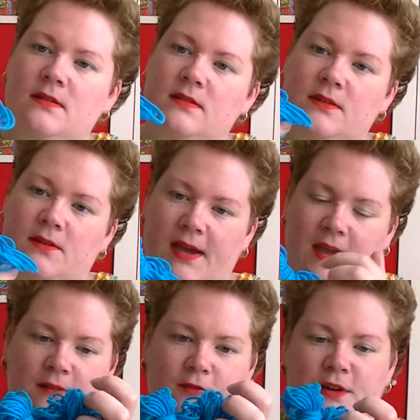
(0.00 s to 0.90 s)
so
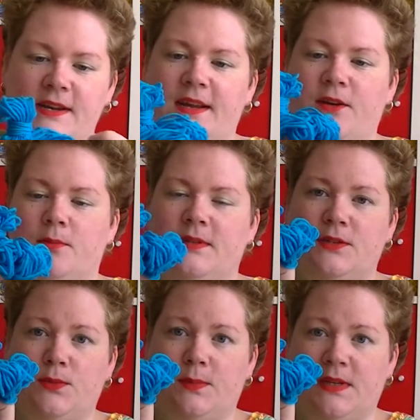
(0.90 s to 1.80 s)
I really hope
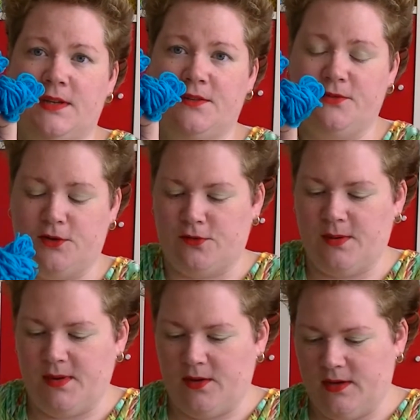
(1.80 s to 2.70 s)
this will be enough for the
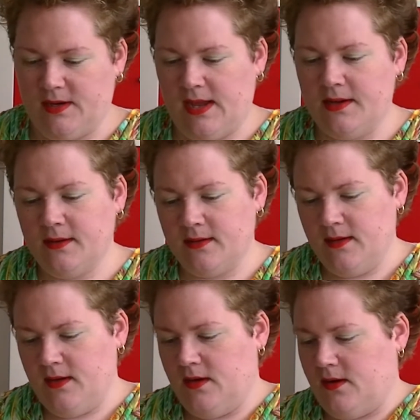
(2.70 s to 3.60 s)
ribbing on the neck.
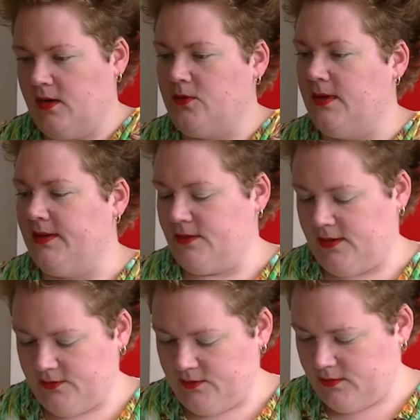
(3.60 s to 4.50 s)
Otherwise
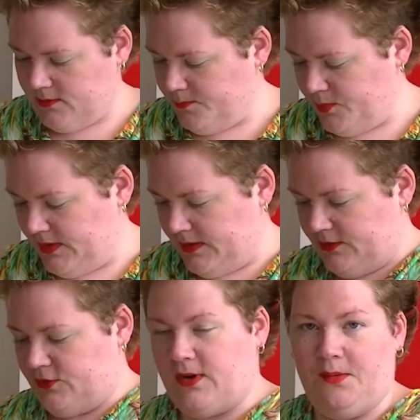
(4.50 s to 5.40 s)
I'll just put in a
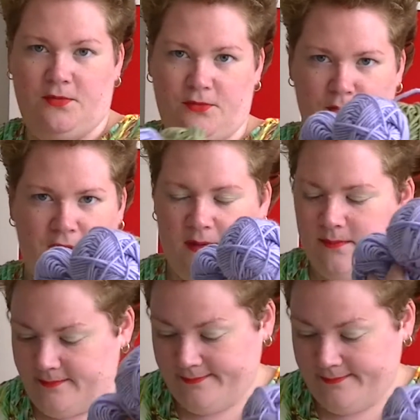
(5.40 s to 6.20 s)
stripe of green.